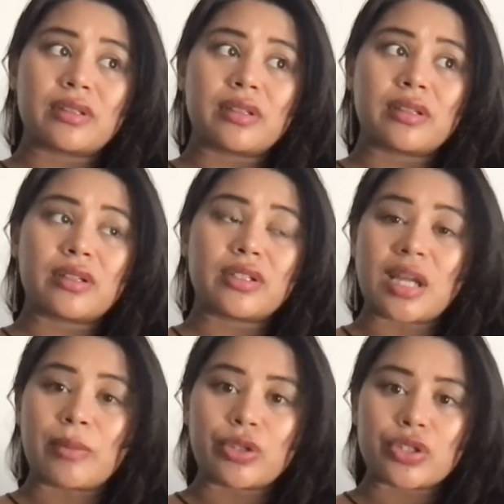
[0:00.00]

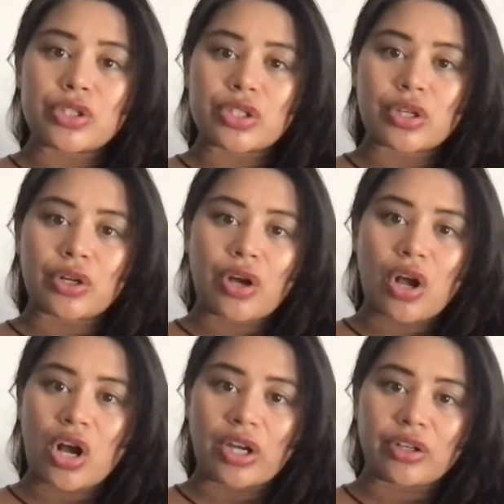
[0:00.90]
summers are
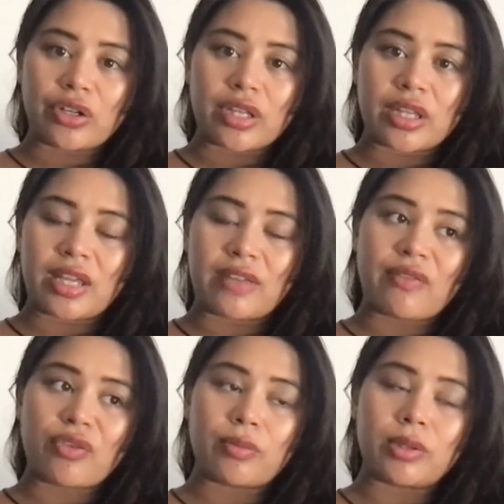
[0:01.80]
hotter than they've
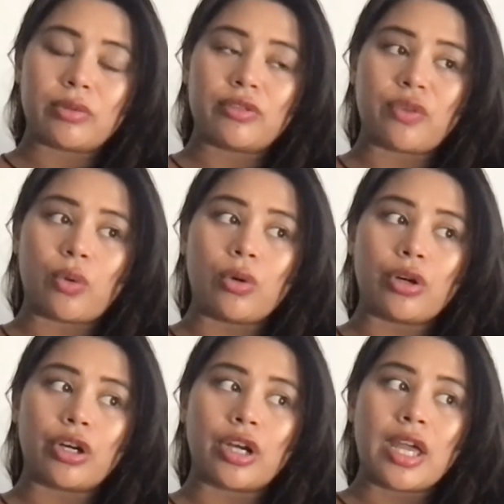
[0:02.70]
ever been
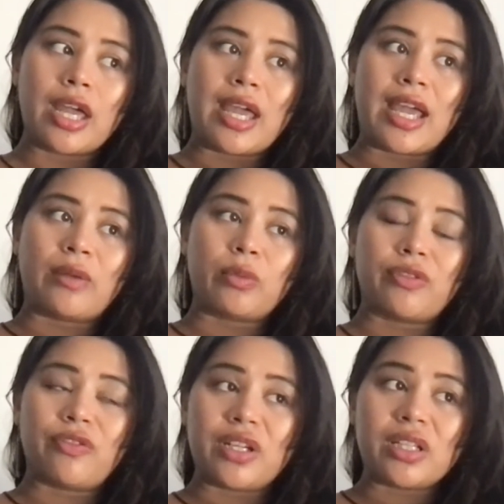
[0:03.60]
before, and we're
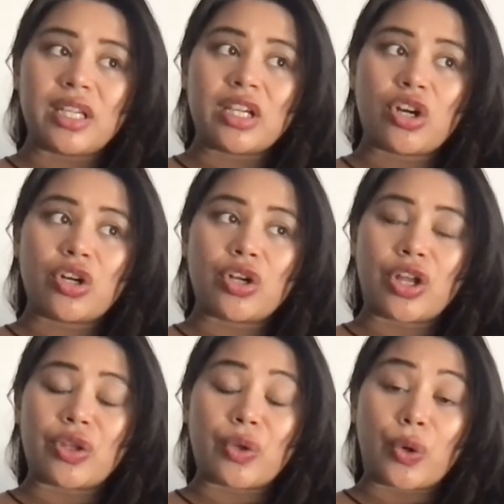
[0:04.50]
feeling and
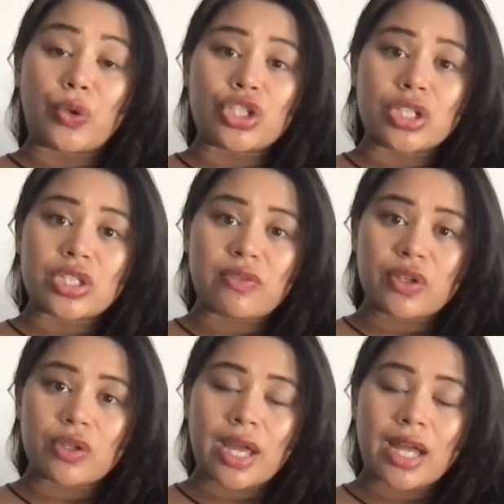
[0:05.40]
the oceans feel
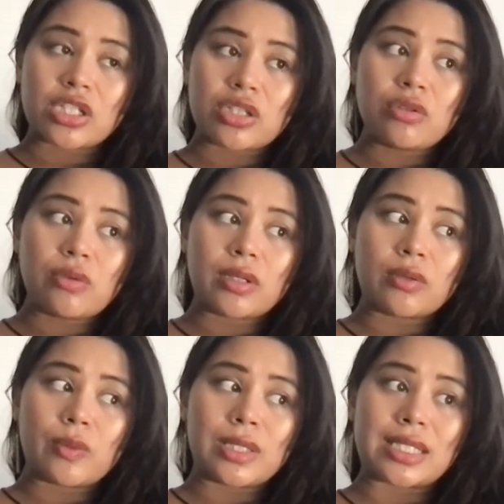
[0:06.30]
that too, and
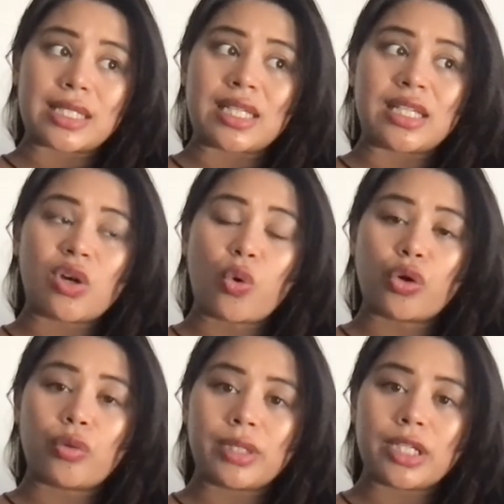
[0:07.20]
we see coral
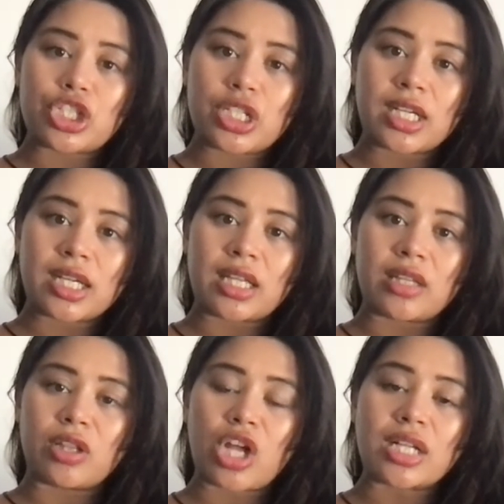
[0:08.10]
bleaching and the
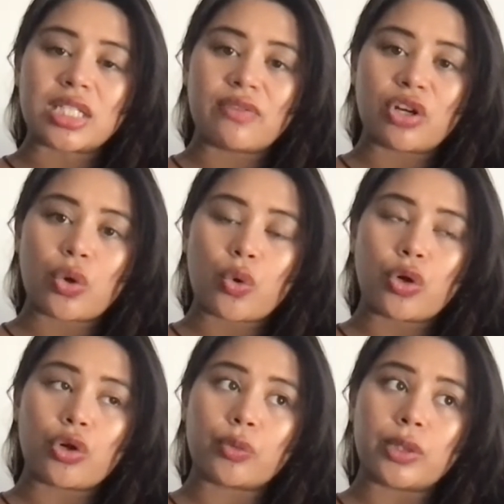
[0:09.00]
loss of our
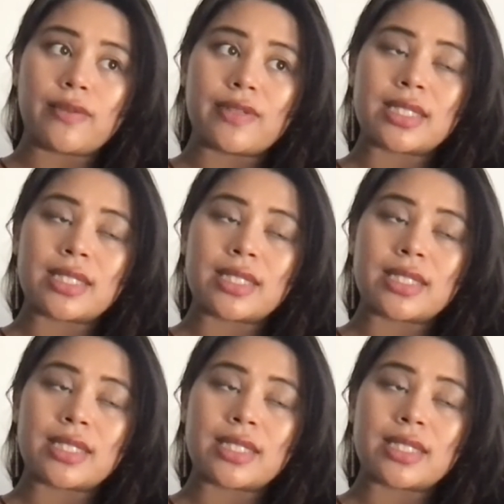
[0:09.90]
coral reefs